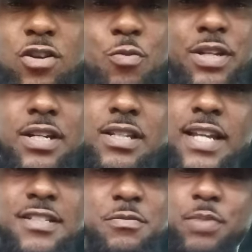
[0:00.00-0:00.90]
homie Hood
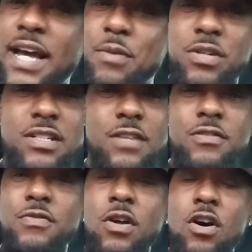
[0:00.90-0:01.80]
Legend back with another
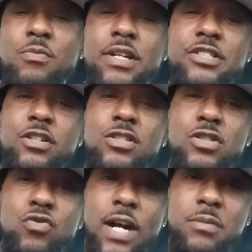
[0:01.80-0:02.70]
vlog. Make sure you
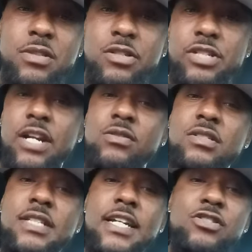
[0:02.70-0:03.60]
subscribe to the channel to
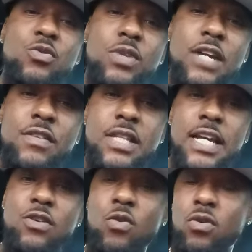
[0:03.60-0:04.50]
stay in tune with
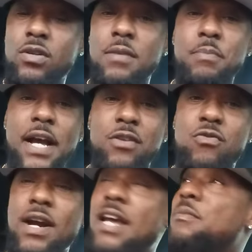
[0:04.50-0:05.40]
everything going on in battle
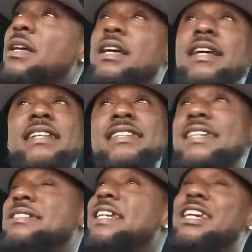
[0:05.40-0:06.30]
rap.
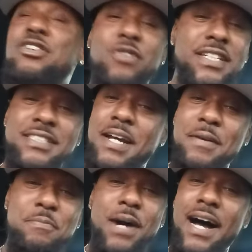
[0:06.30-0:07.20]
This nigga Chris
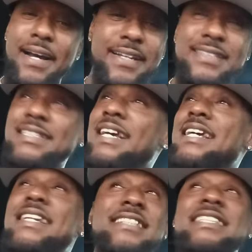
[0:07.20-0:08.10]
Unbias,
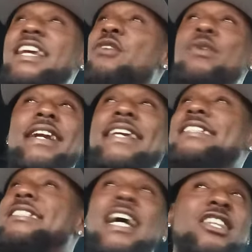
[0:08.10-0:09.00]
this nigga went in and
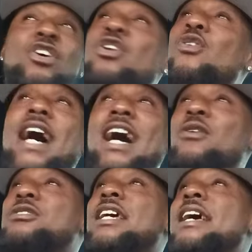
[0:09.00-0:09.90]
shot the whole
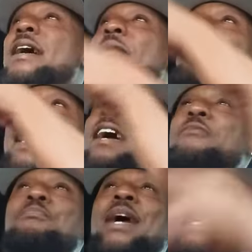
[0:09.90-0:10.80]
house.
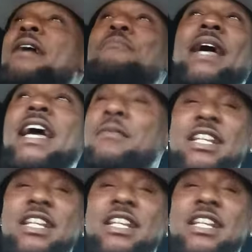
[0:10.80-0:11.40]
Bam, bam, bam. He